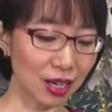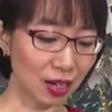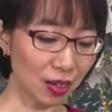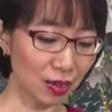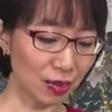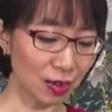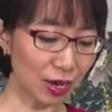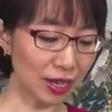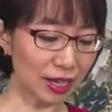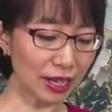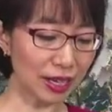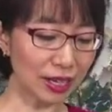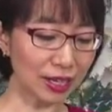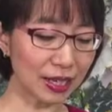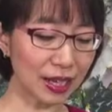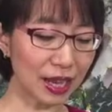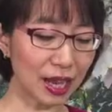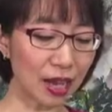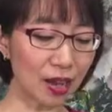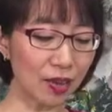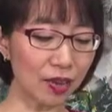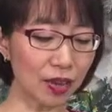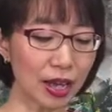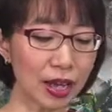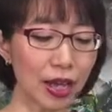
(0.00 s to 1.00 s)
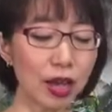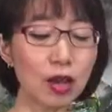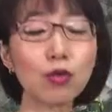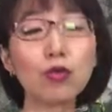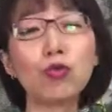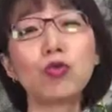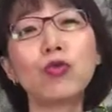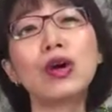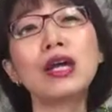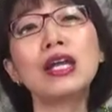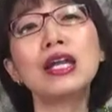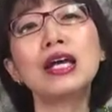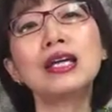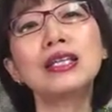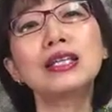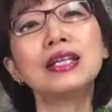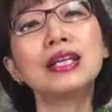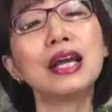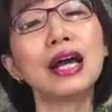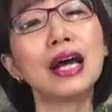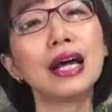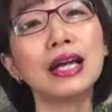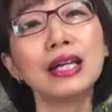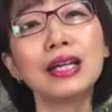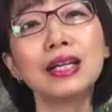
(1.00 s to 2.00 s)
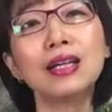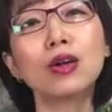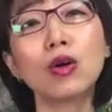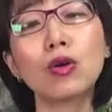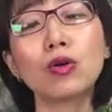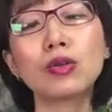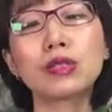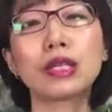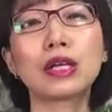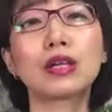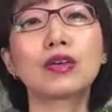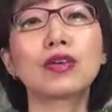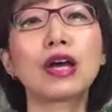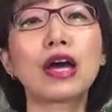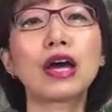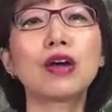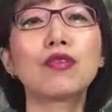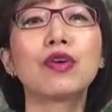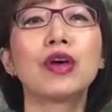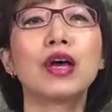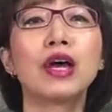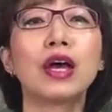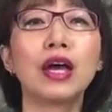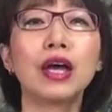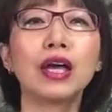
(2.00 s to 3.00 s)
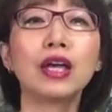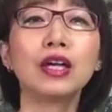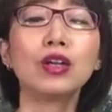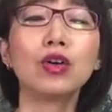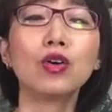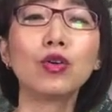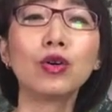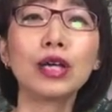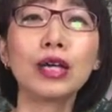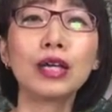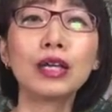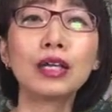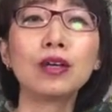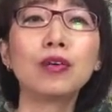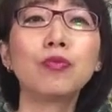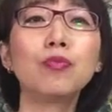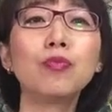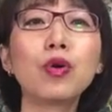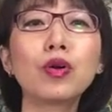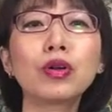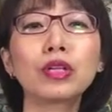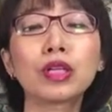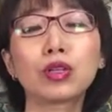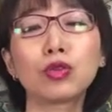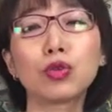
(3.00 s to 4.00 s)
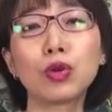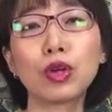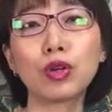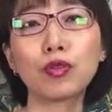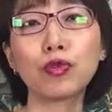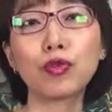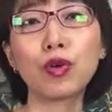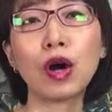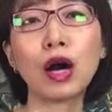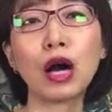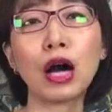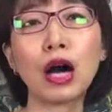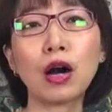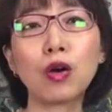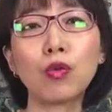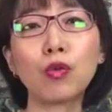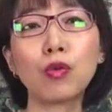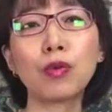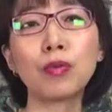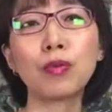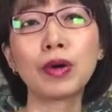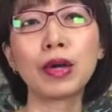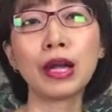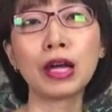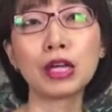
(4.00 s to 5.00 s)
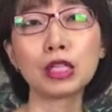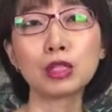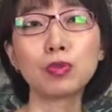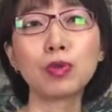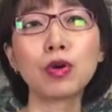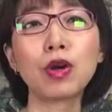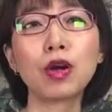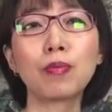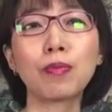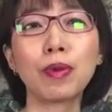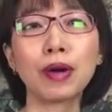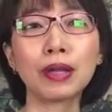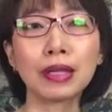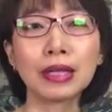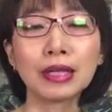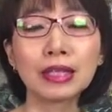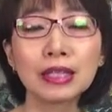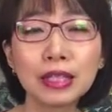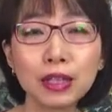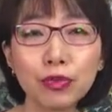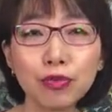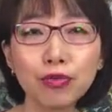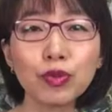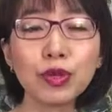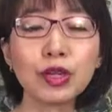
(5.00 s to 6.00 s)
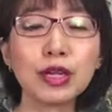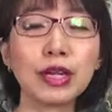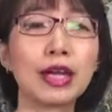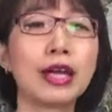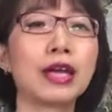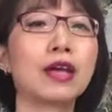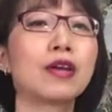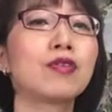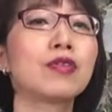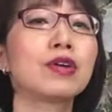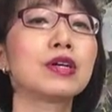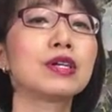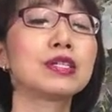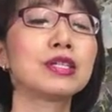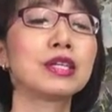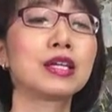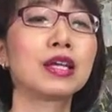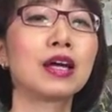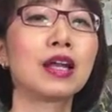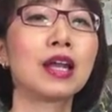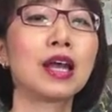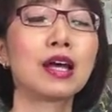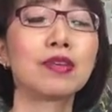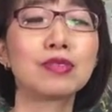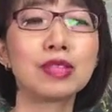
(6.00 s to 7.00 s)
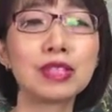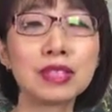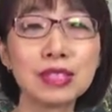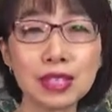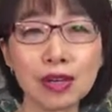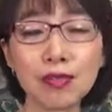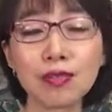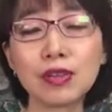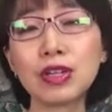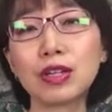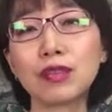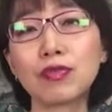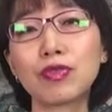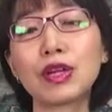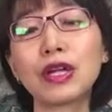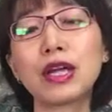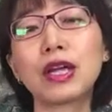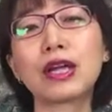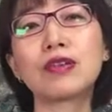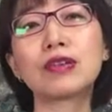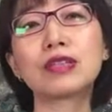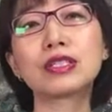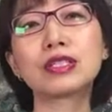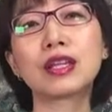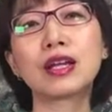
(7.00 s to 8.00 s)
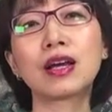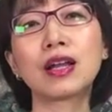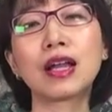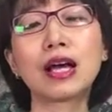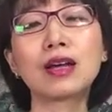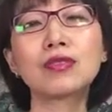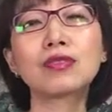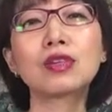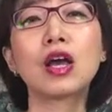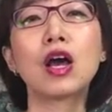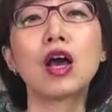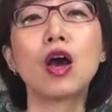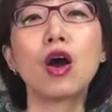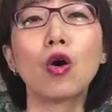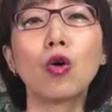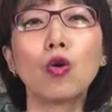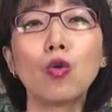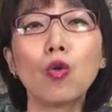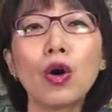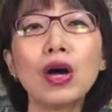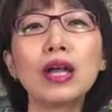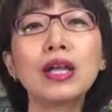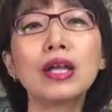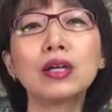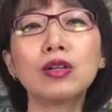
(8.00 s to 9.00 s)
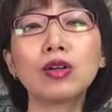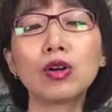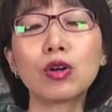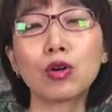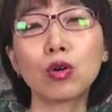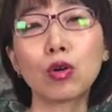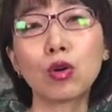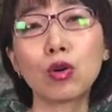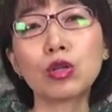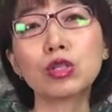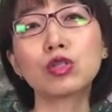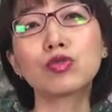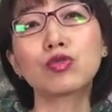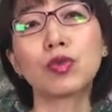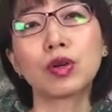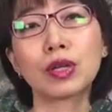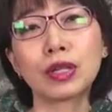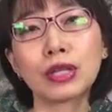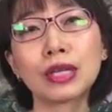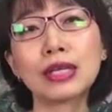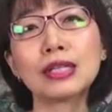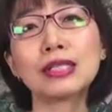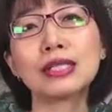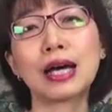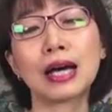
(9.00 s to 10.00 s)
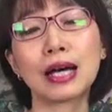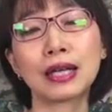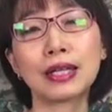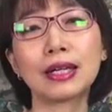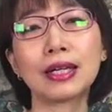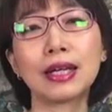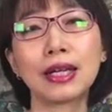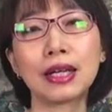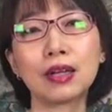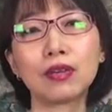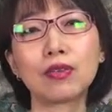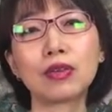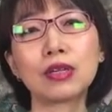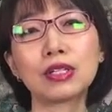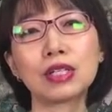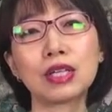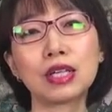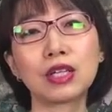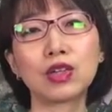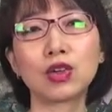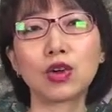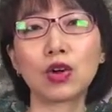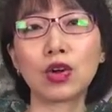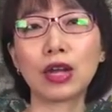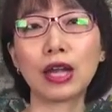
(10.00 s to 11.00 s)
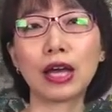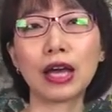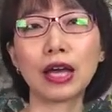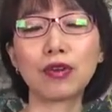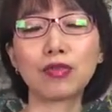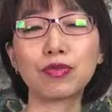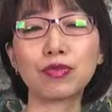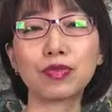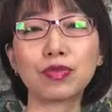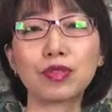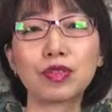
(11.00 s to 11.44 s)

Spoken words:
Write that down. And what are the other goals that you have? In the book, The 24-Hour Woman, I spoke about the different areas in our lives, the 7 different areas in our lives. What are your goals for these other areas in your life?